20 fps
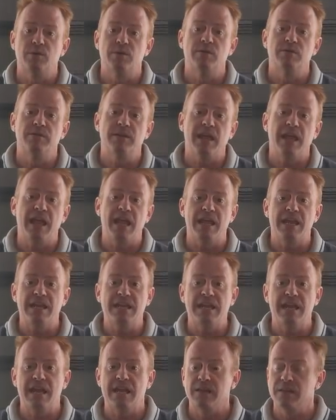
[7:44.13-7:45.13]
rid of
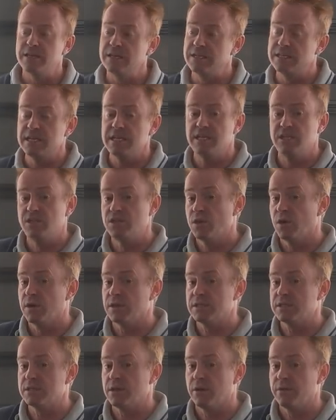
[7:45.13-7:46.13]
any LED
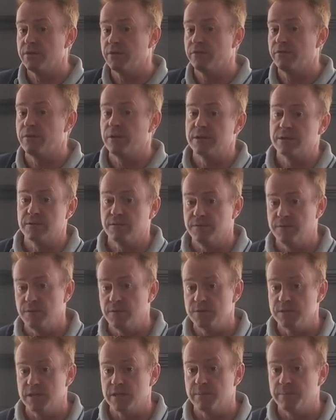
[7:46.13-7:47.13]
dots on the front
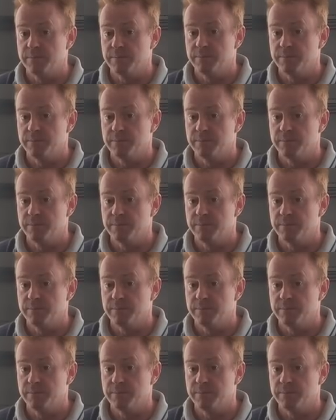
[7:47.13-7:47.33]
diffuser.